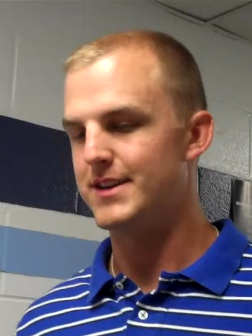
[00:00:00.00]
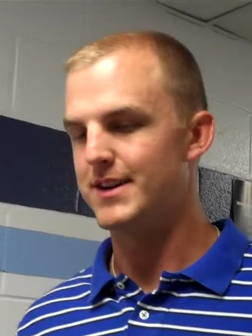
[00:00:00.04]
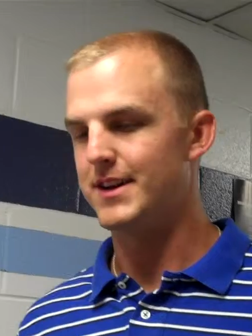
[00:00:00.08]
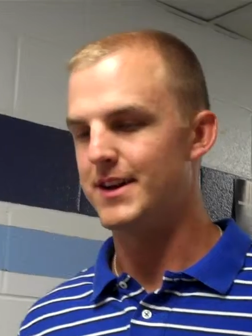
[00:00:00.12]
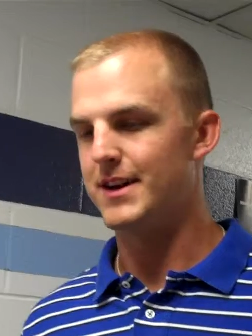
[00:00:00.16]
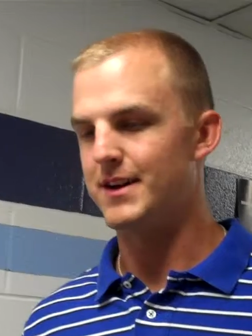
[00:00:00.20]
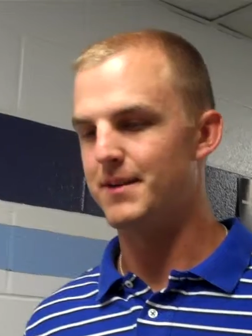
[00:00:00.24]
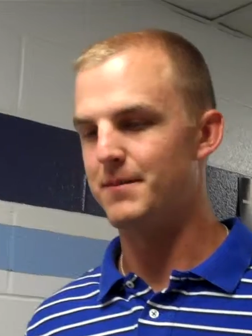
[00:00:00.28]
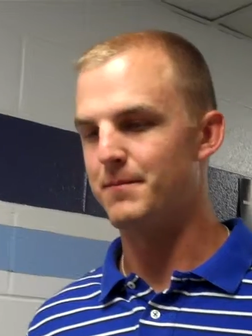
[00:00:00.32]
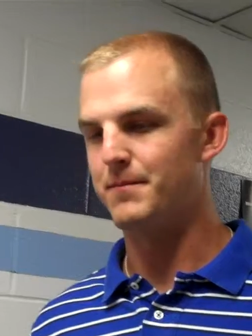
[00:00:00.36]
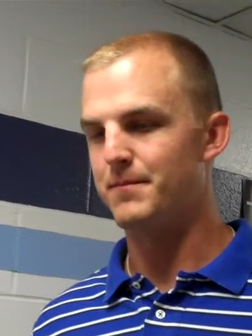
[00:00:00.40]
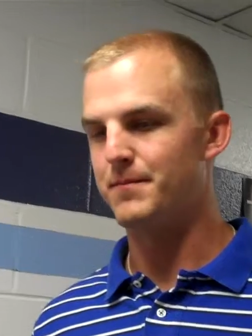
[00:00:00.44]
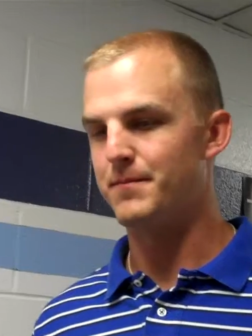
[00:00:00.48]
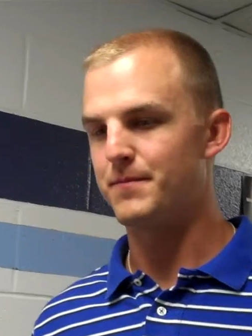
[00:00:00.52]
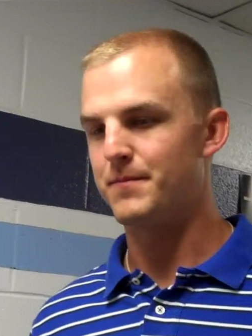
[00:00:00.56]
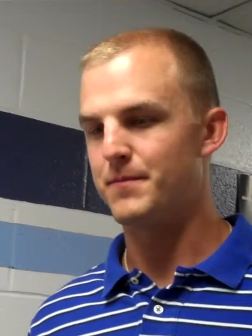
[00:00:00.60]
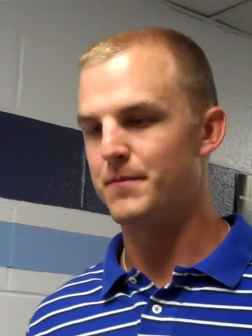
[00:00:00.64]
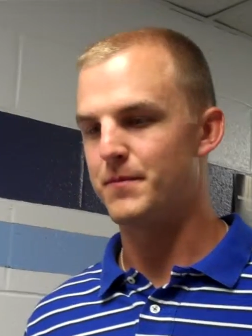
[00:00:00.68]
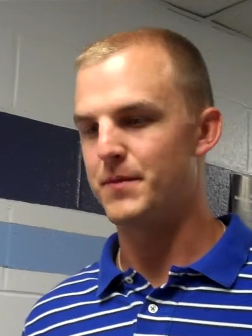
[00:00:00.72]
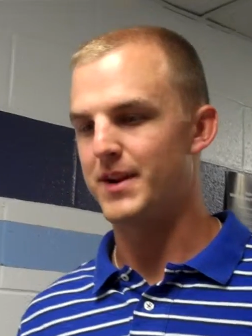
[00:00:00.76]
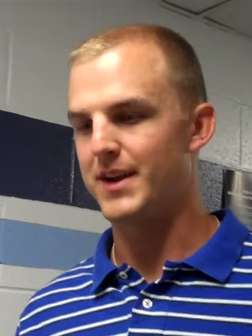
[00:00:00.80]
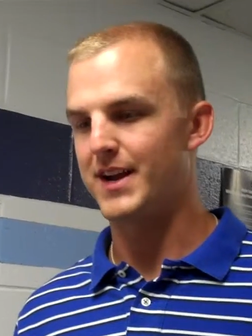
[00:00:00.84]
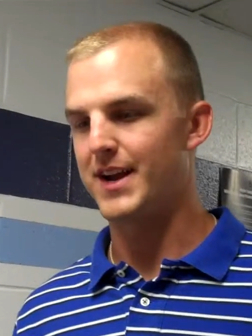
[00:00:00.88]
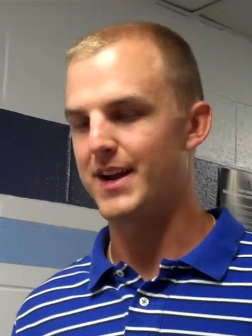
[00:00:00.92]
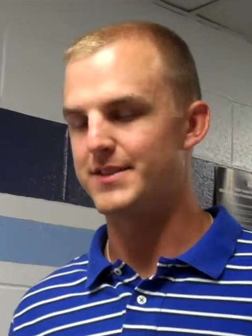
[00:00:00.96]
Um,
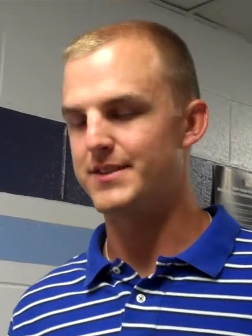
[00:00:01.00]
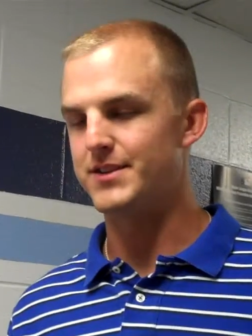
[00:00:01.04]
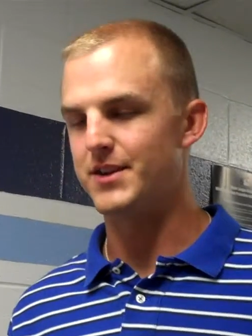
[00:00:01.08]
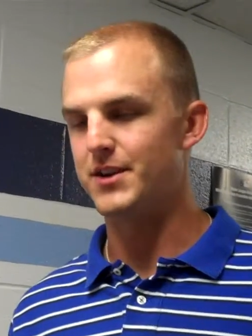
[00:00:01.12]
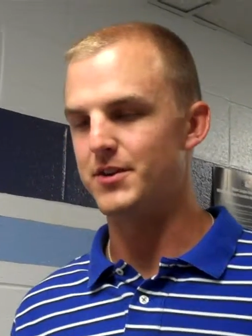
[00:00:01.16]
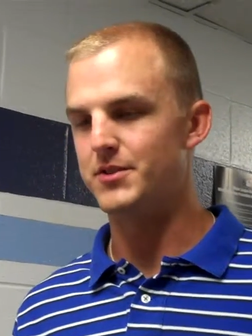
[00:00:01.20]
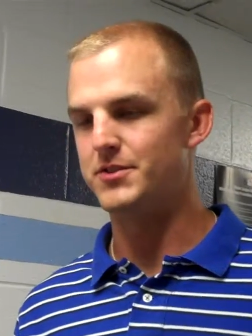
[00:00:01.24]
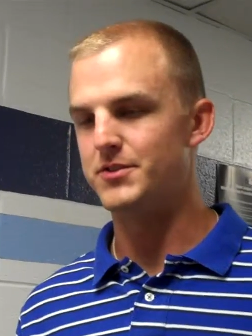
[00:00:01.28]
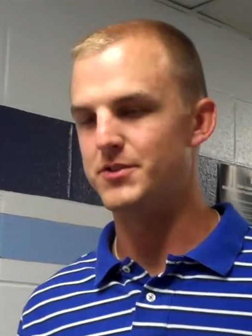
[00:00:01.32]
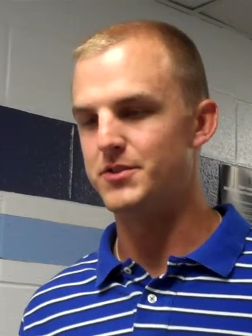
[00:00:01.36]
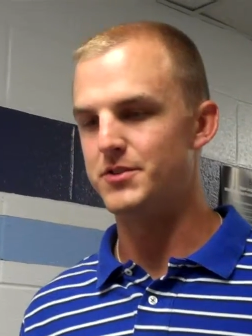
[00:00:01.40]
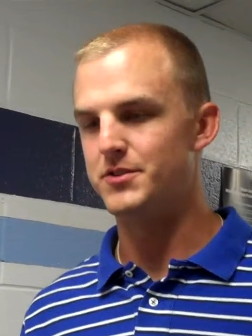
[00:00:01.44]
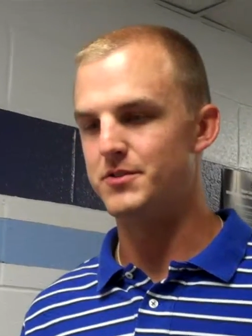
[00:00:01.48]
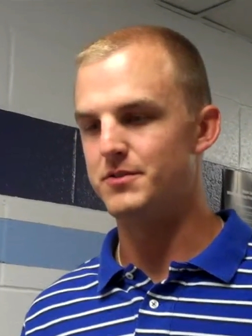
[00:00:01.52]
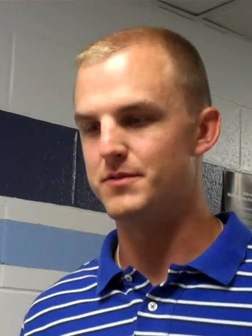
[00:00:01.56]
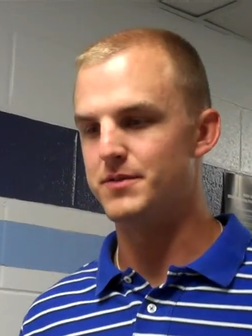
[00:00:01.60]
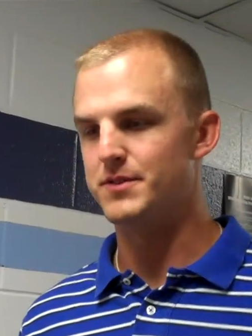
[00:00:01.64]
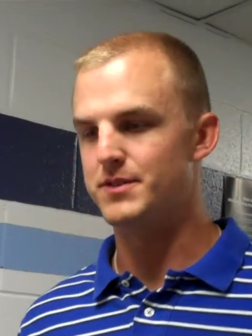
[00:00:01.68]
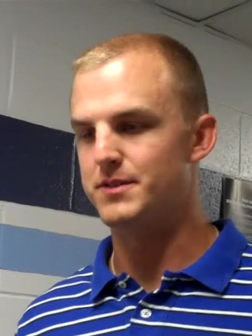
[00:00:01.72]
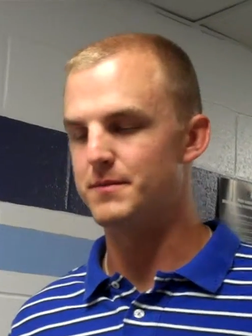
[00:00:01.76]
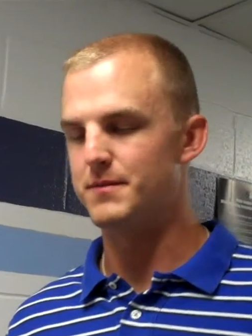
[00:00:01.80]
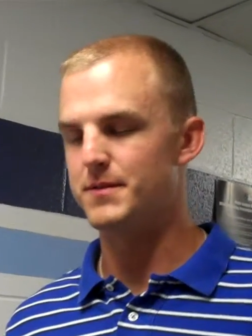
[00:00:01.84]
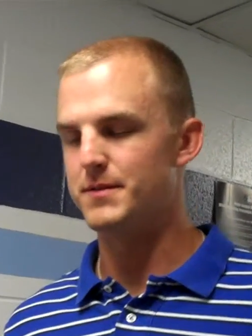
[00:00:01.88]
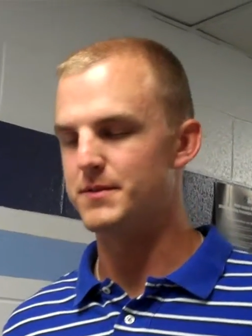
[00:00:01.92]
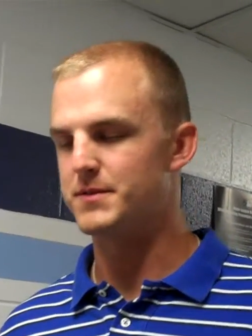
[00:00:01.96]
when I got to 0-2,
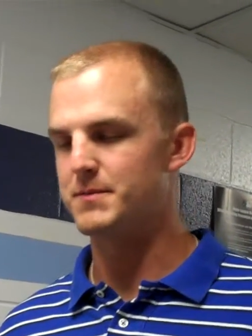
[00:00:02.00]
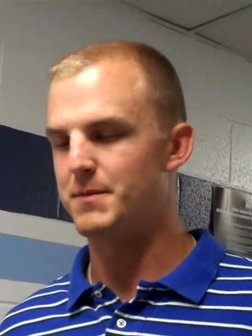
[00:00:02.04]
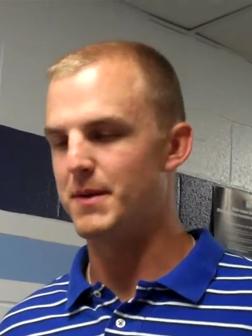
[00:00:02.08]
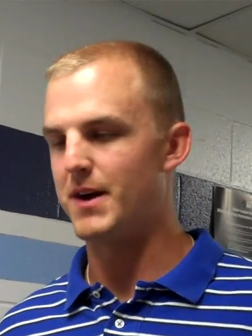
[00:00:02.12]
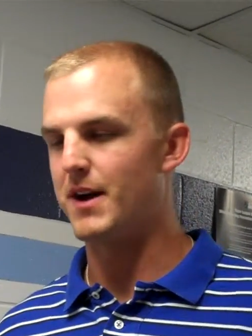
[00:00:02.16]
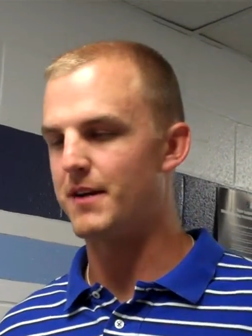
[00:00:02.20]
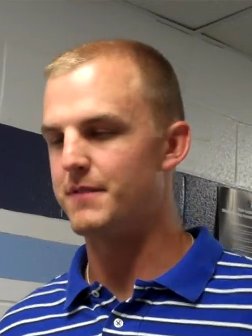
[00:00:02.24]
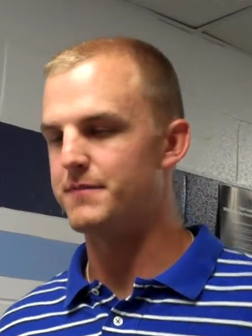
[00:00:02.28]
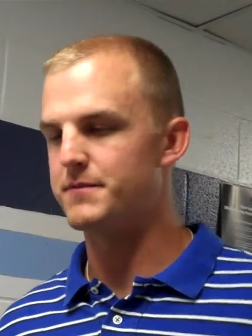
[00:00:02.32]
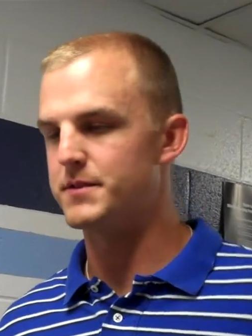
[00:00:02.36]
some